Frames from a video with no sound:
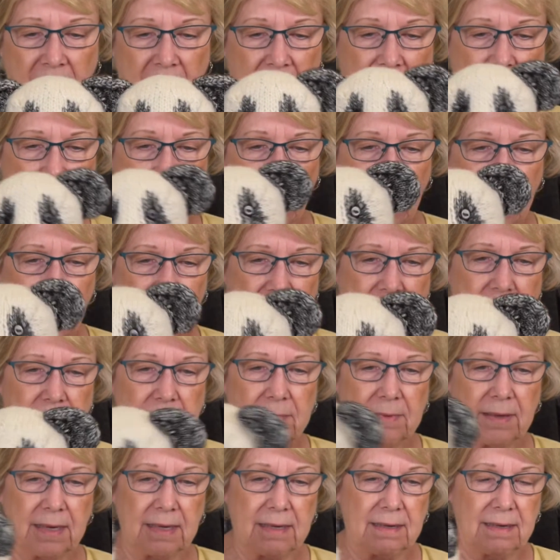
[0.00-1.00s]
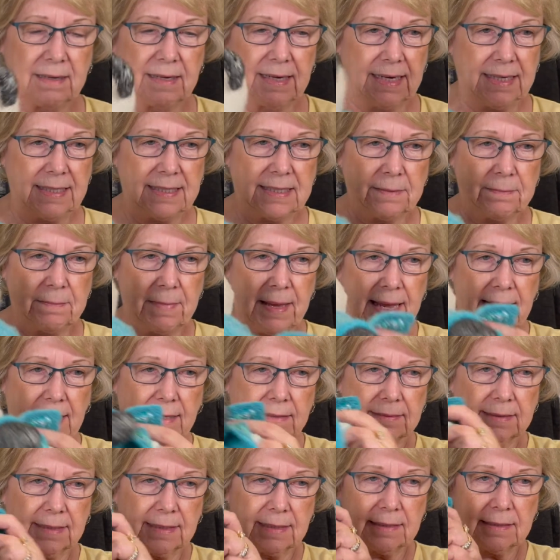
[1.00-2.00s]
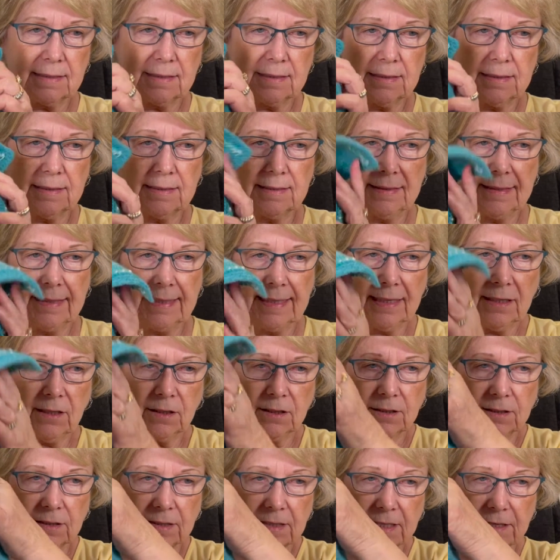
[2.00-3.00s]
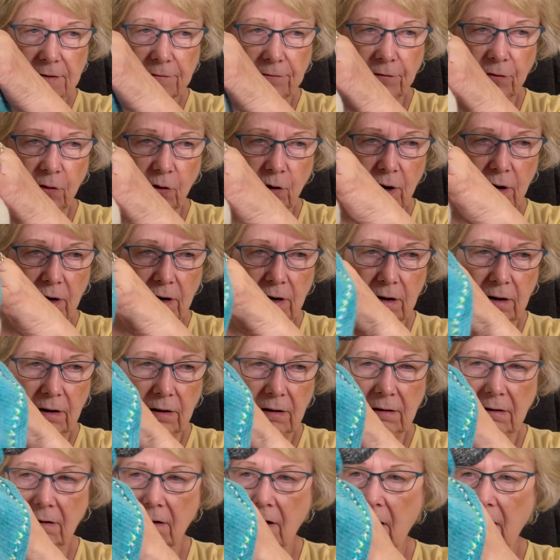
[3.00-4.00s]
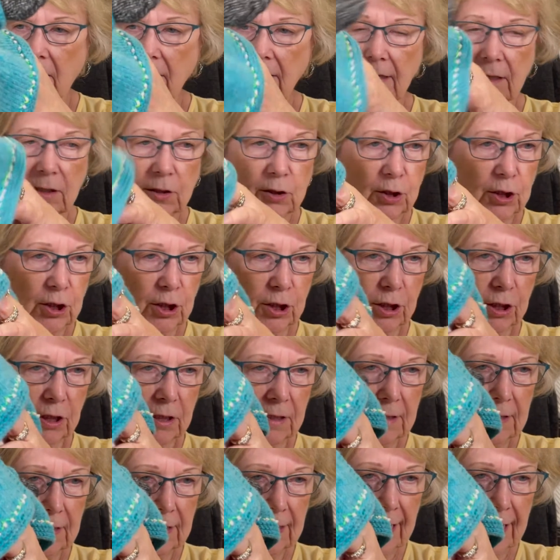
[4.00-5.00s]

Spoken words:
I need to make little knickers for our little girl,